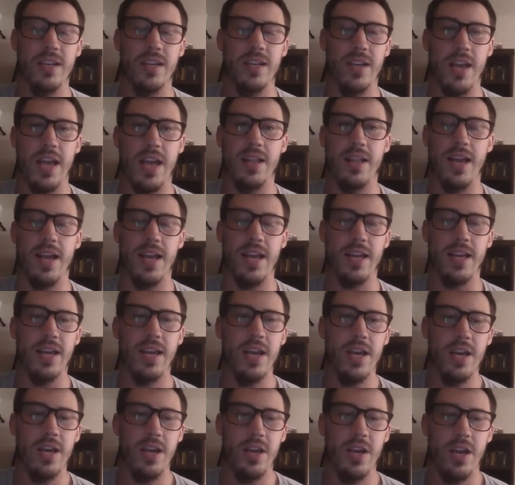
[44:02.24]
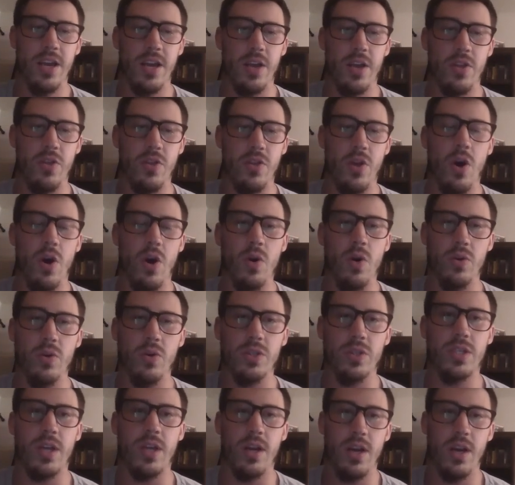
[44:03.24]
And like,
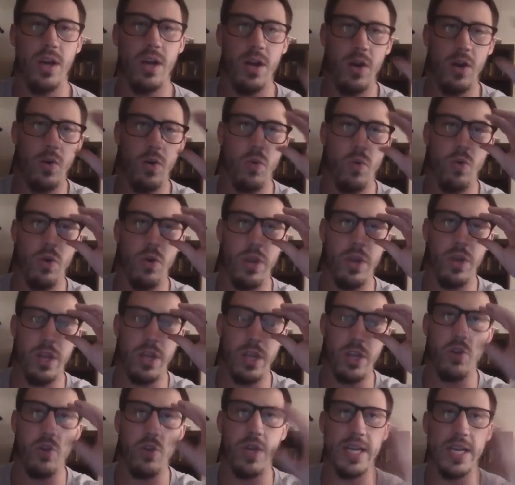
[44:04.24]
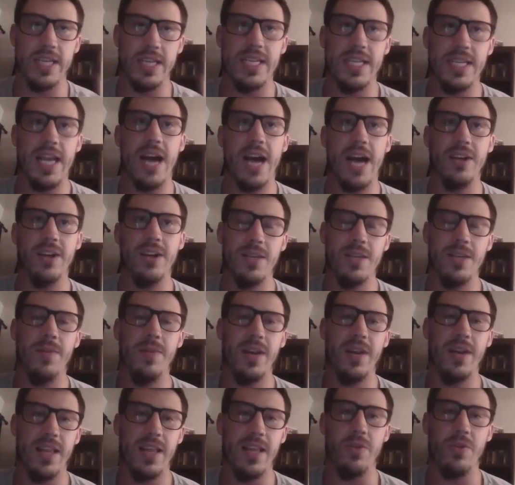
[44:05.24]
those, you can tell
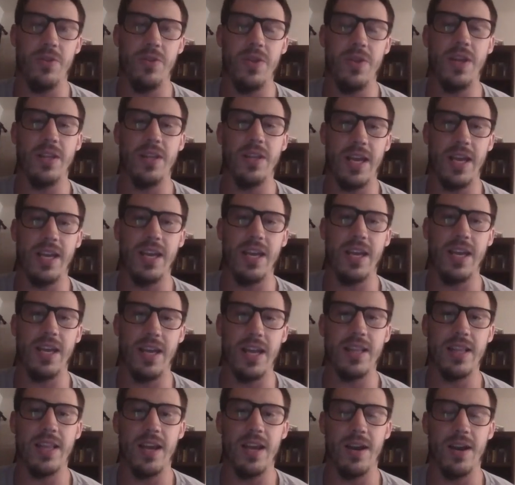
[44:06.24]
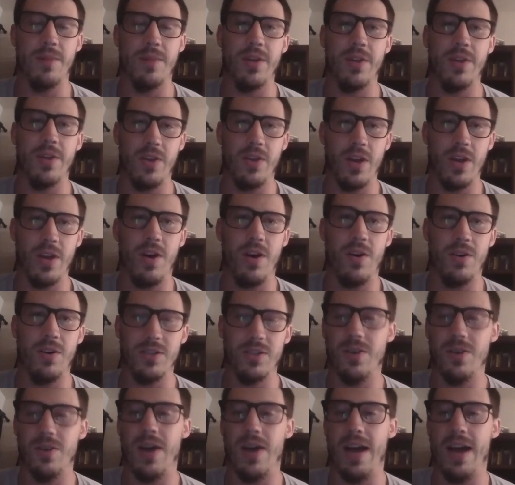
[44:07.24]
somebody that you think they can get there, but you can
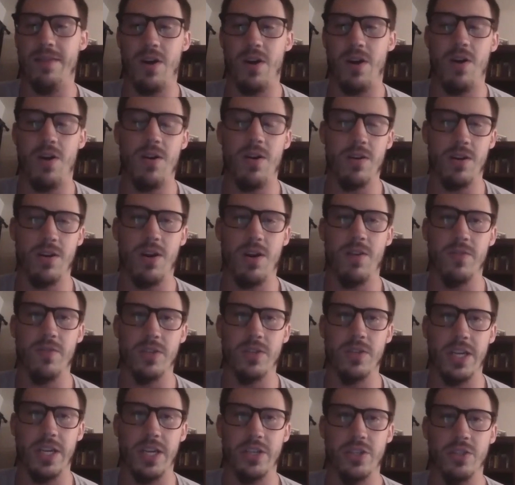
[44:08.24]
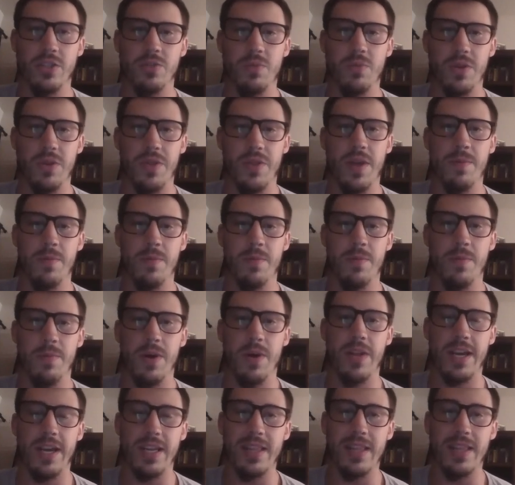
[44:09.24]
also have the hard conversations with them
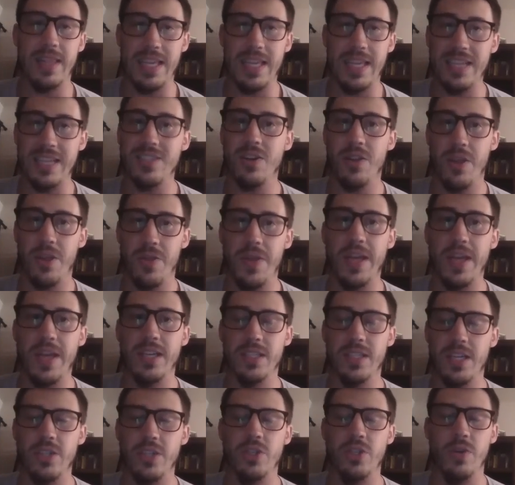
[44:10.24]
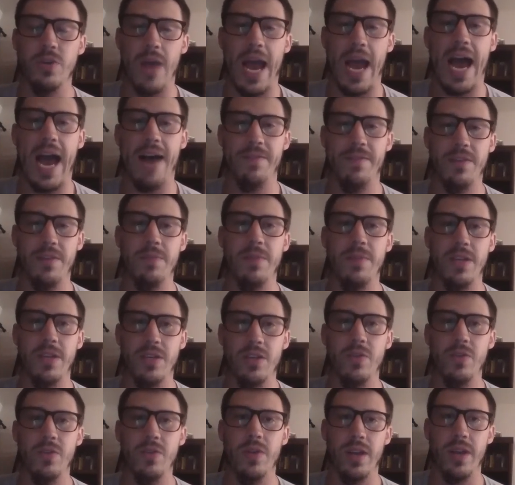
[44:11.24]
about like, these are the things that you have to be
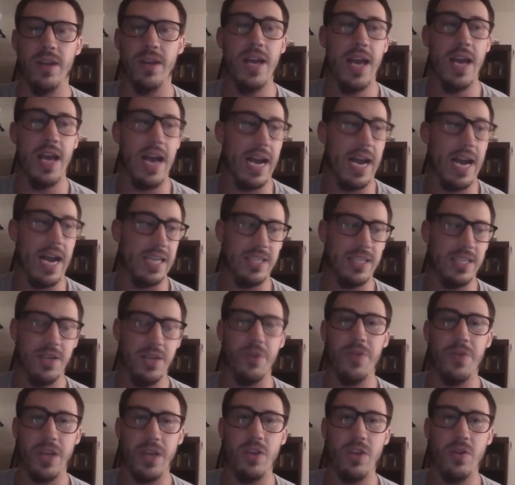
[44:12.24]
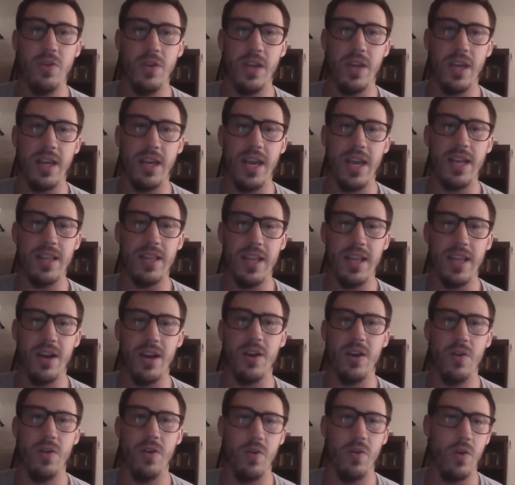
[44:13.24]
doing. I still think you can get
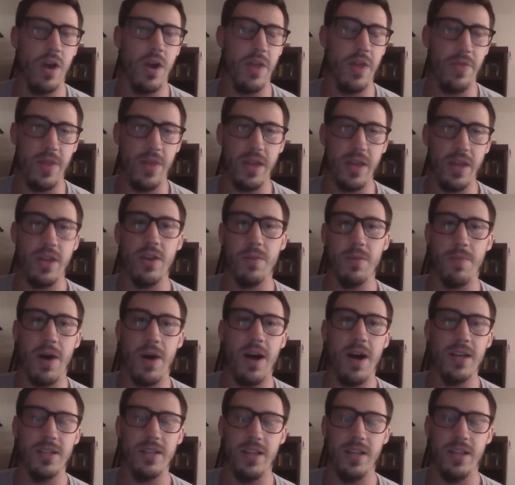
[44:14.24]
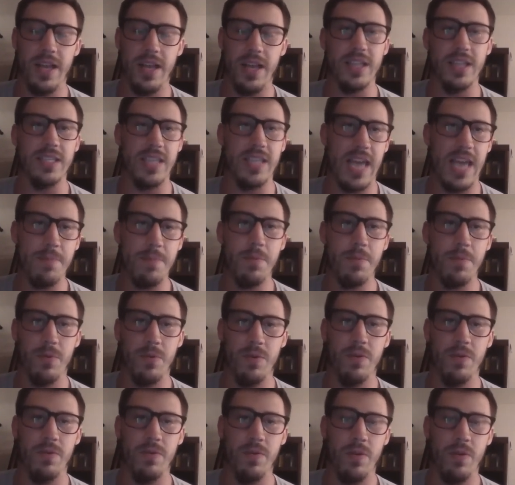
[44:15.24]
there, or I think like it's
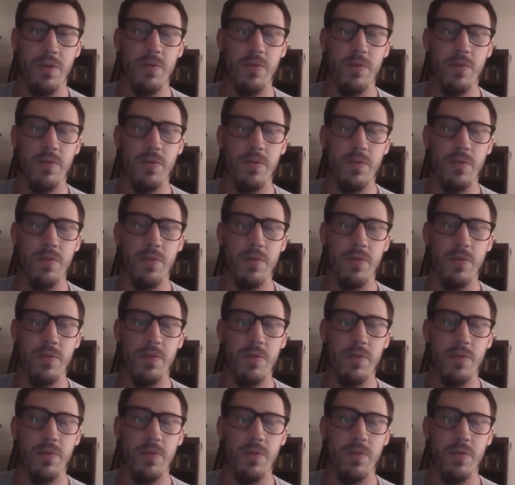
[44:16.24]
capable